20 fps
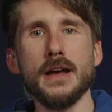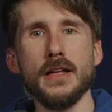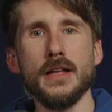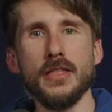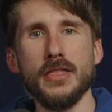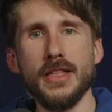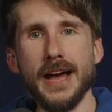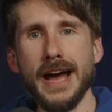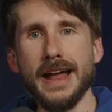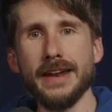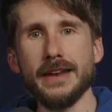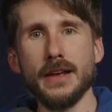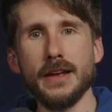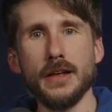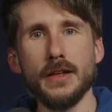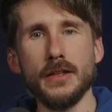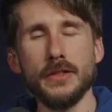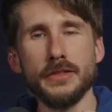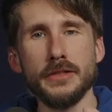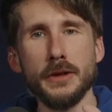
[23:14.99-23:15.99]
that
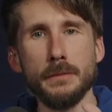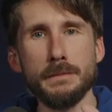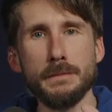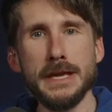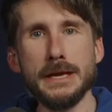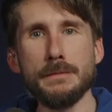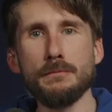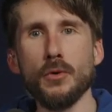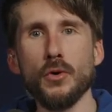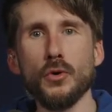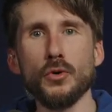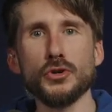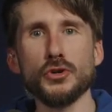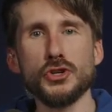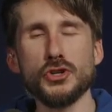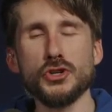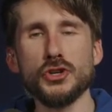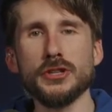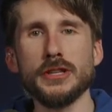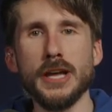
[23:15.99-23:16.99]
the people
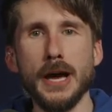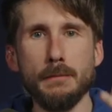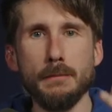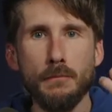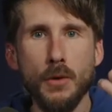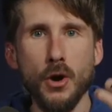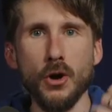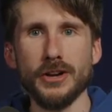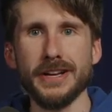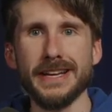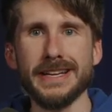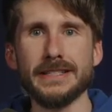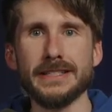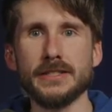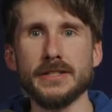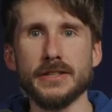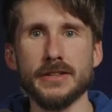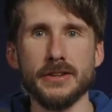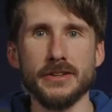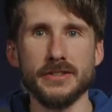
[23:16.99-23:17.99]
should not mark
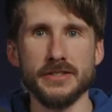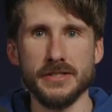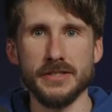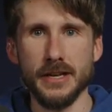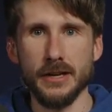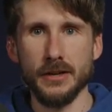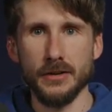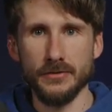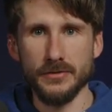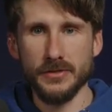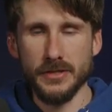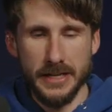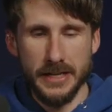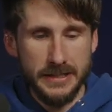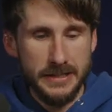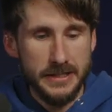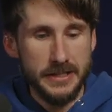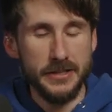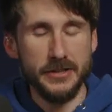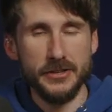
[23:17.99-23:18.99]
into themselves
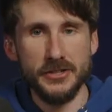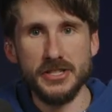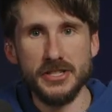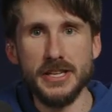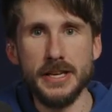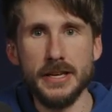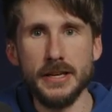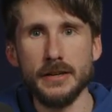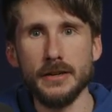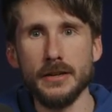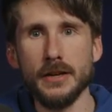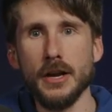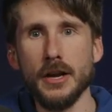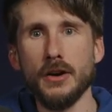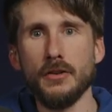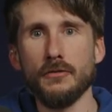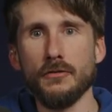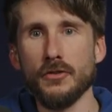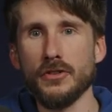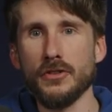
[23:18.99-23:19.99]
into their skin
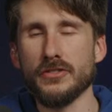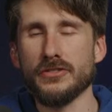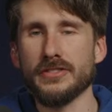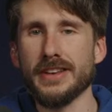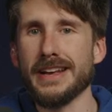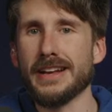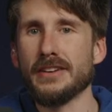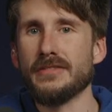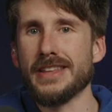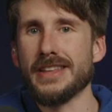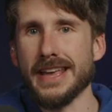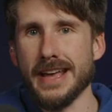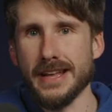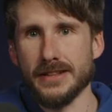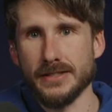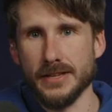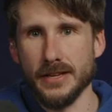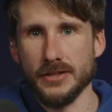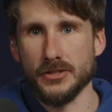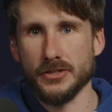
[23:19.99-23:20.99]
for the sake of the
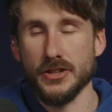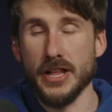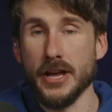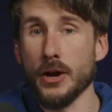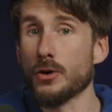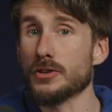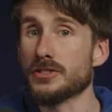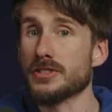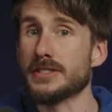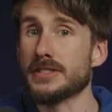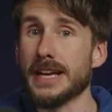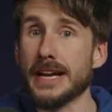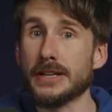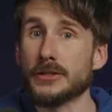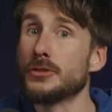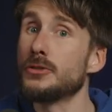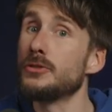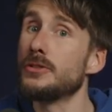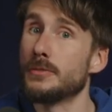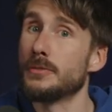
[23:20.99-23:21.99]
ancestors. they aren't to
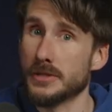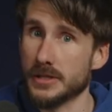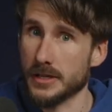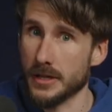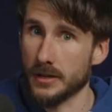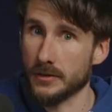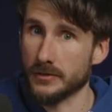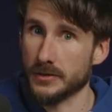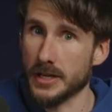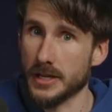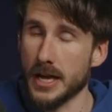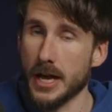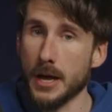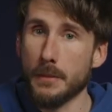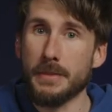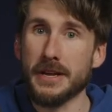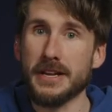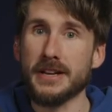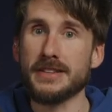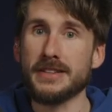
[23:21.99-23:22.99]
tattoo themselves
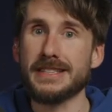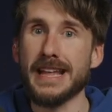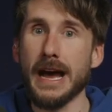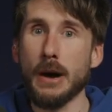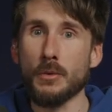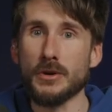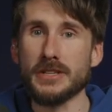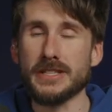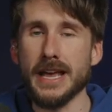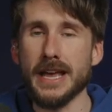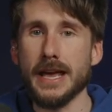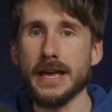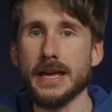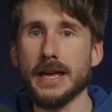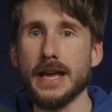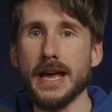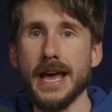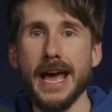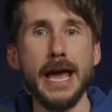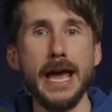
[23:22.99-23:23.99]
because that was a,
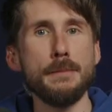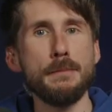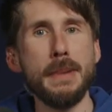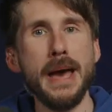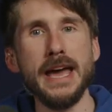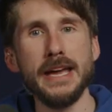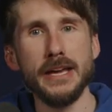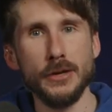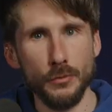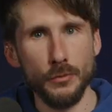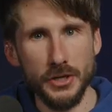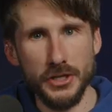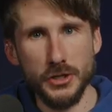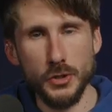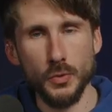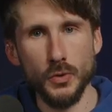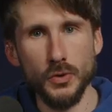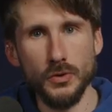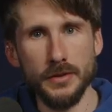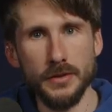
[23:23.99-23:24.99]
a pagan
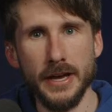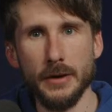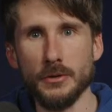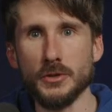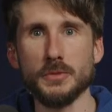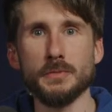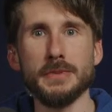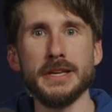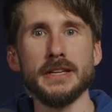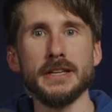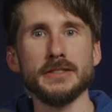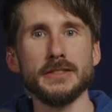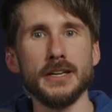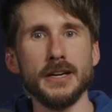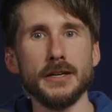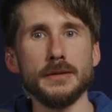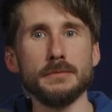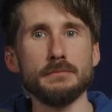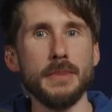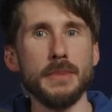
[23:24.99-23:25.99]
ritual that was being
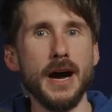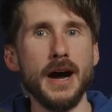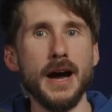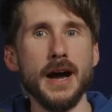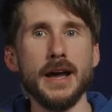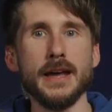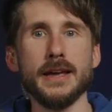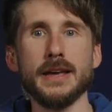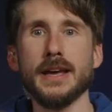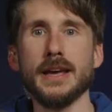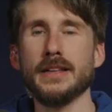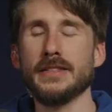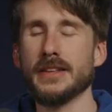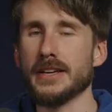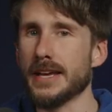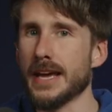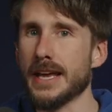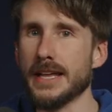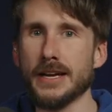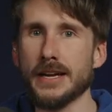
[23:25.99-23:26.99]
done by the
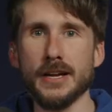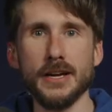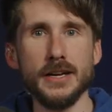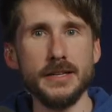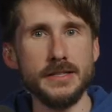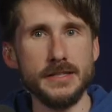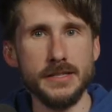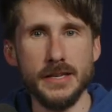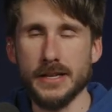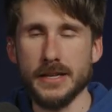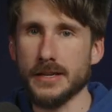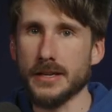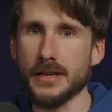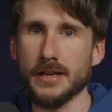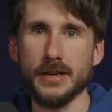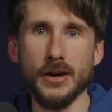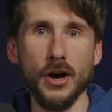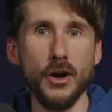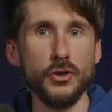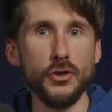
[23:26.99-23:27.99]
canaanites and,
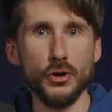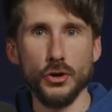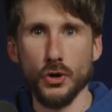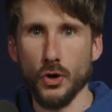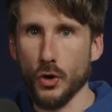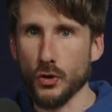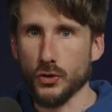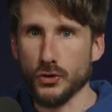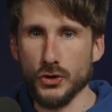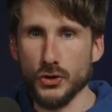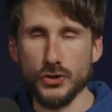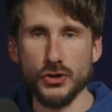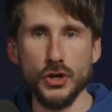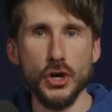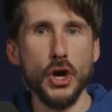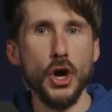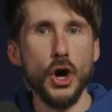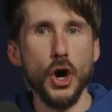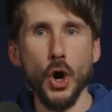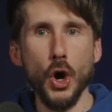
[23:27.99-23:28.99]
and other cultures
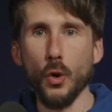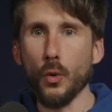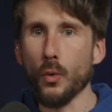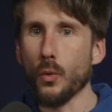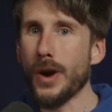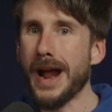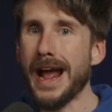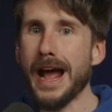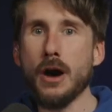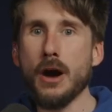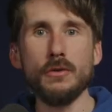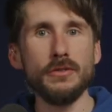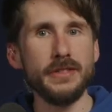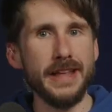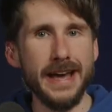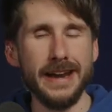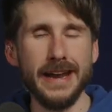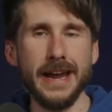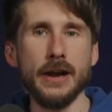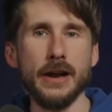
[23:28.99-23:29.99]
around
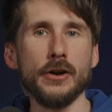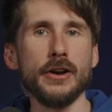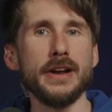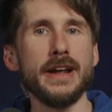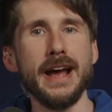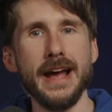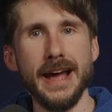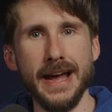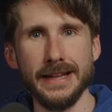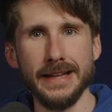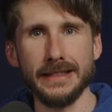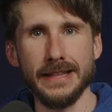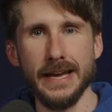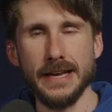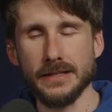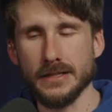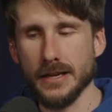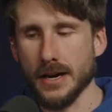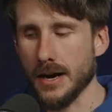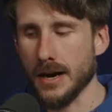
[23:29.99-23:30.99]
that area at
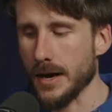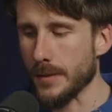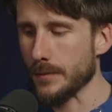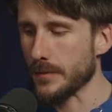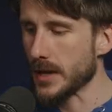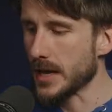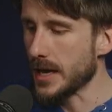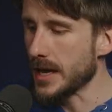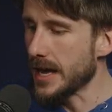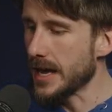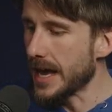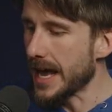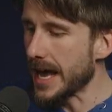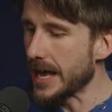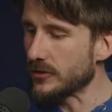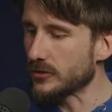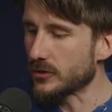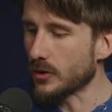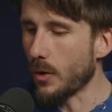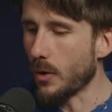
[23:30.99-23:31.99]
that time
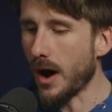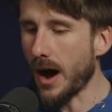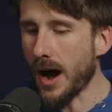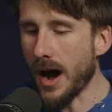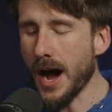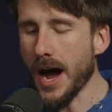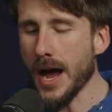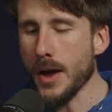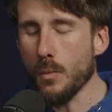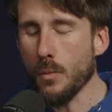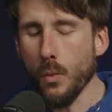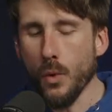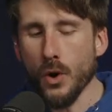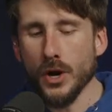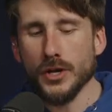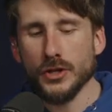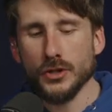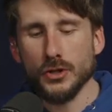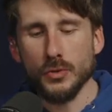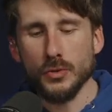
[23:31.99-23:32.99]
and so i
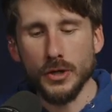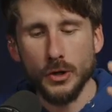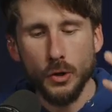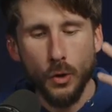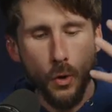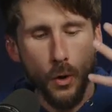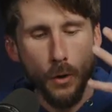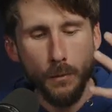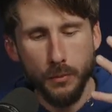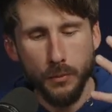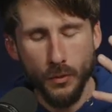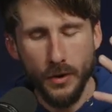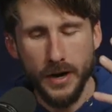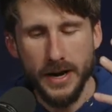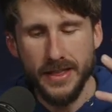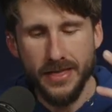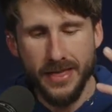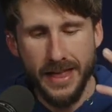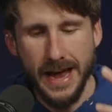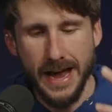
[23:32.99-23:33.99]
wanted to
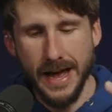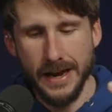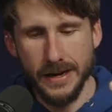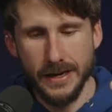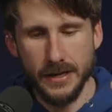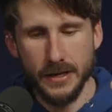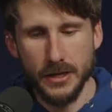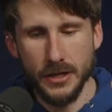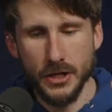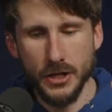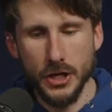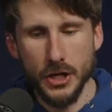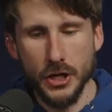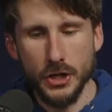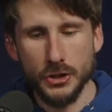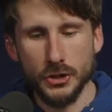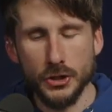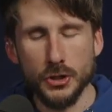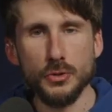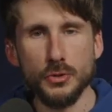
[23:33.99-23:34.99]
incorporate that
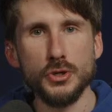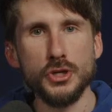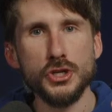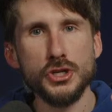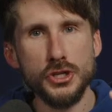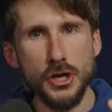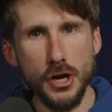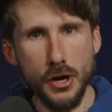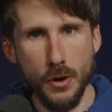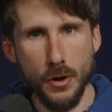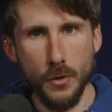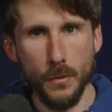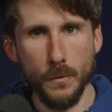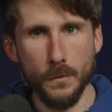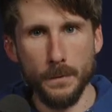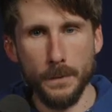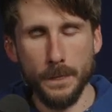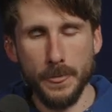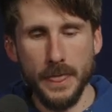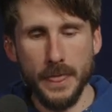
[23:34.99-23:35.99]
to show
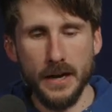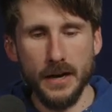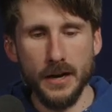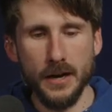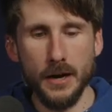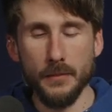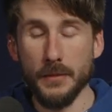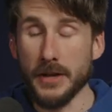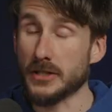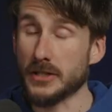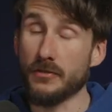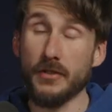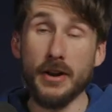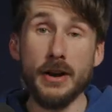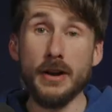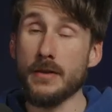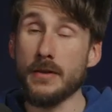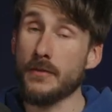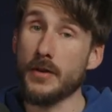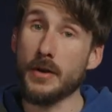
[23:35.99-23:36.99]
um, it's
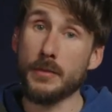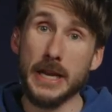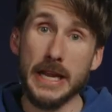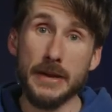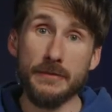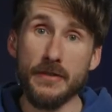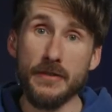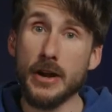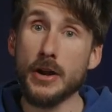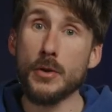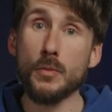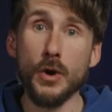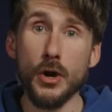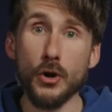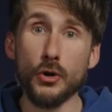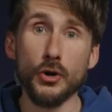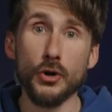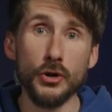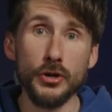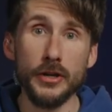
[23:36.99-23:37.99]
very i mean it very
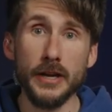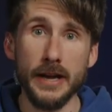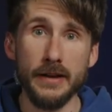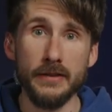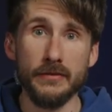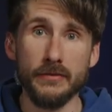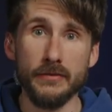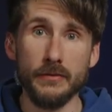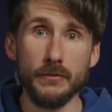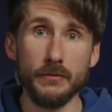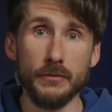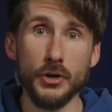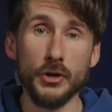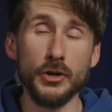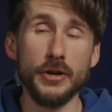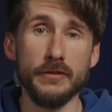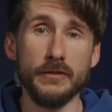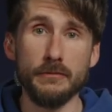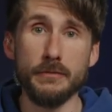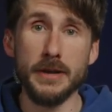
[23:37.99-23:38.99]
well could have
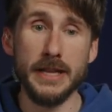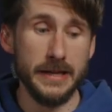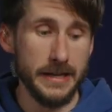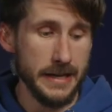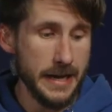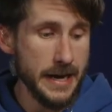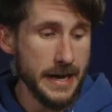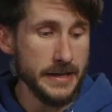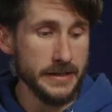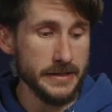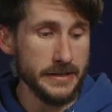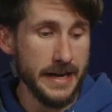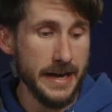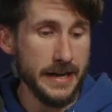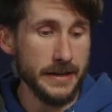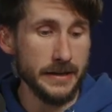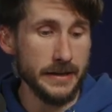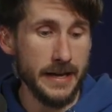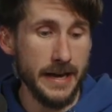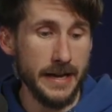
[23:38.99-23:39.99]
could have been the case
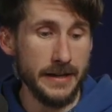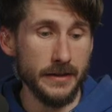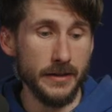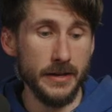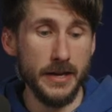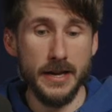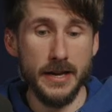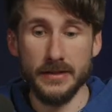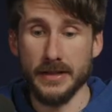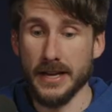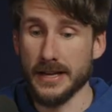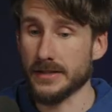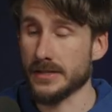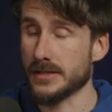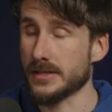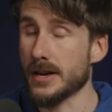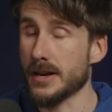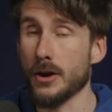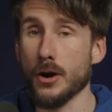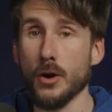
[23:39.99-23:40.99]
that that that
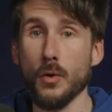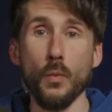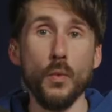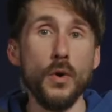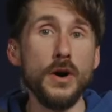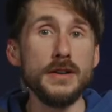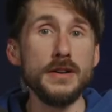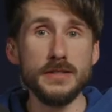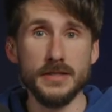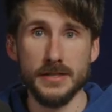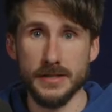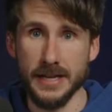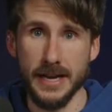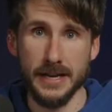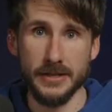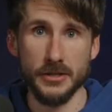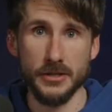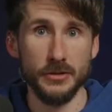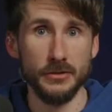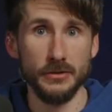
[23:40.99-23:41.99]
sarah was
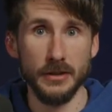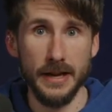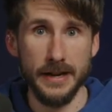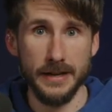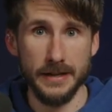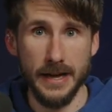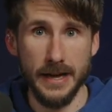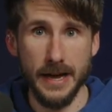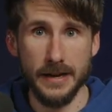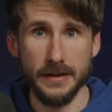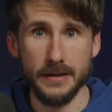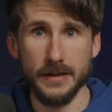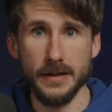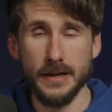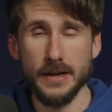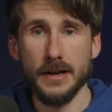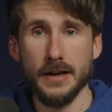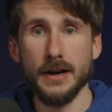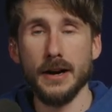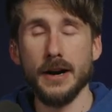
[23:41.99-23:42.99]
tattooed like that
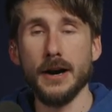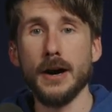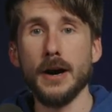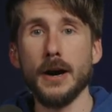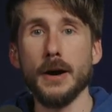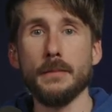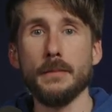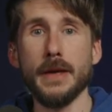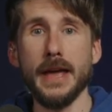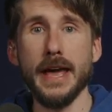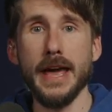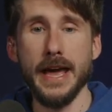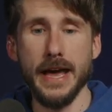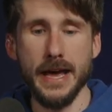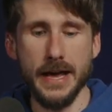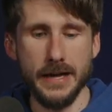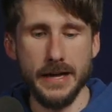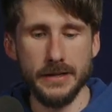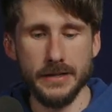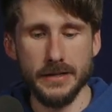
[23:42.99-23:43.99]
um,
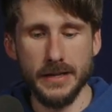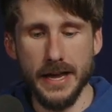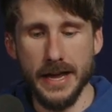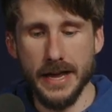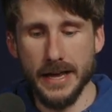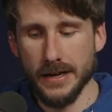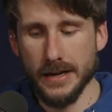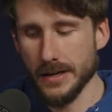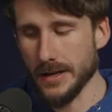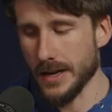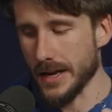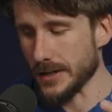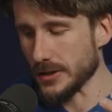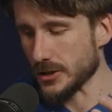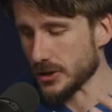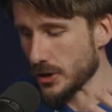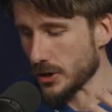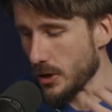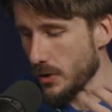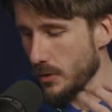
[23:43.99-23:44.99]
and and
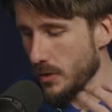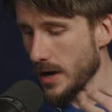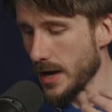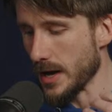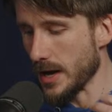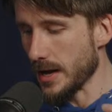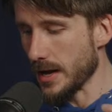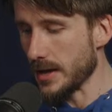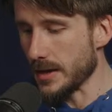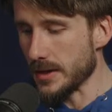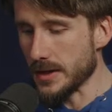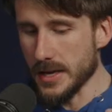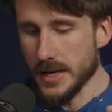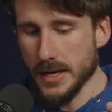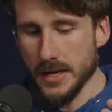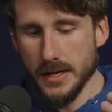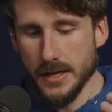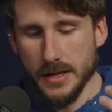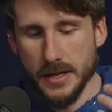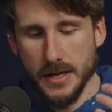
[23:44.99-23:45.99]
and so
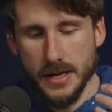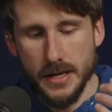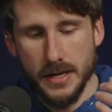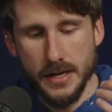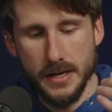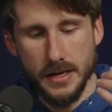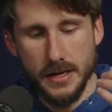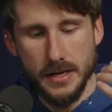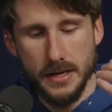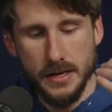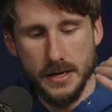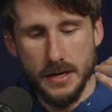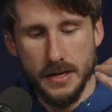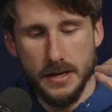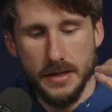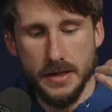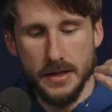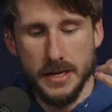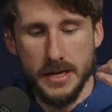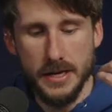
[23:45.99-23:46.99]
the the
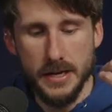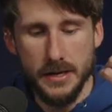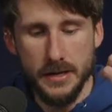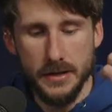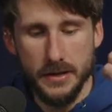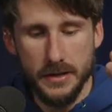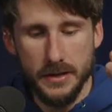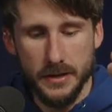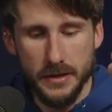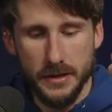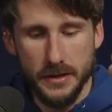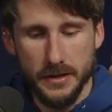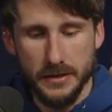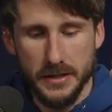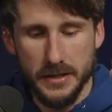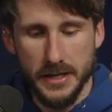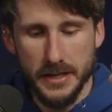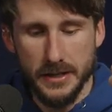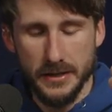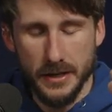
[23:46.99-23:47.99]
the
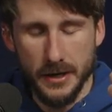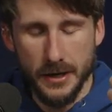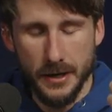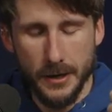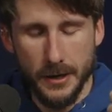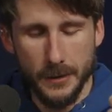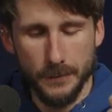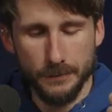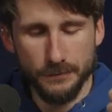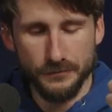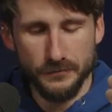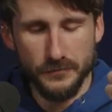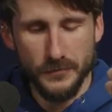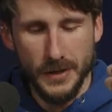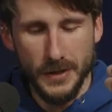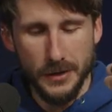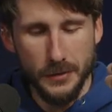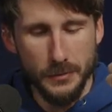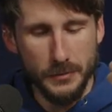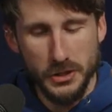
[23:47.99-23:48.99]
the um,
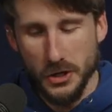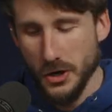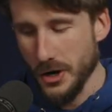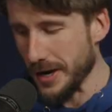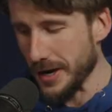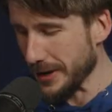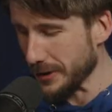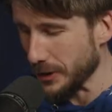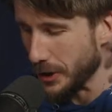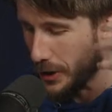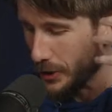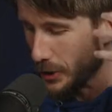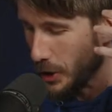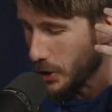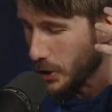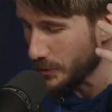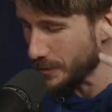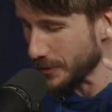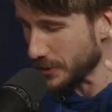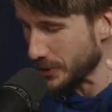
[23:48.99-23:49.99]
sorry, I
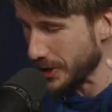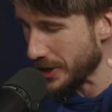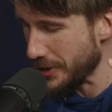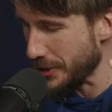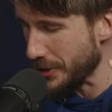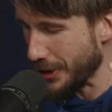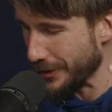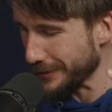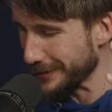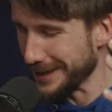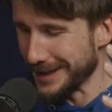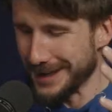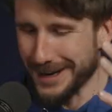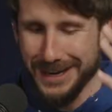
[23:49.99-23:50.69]
lost my train of thought.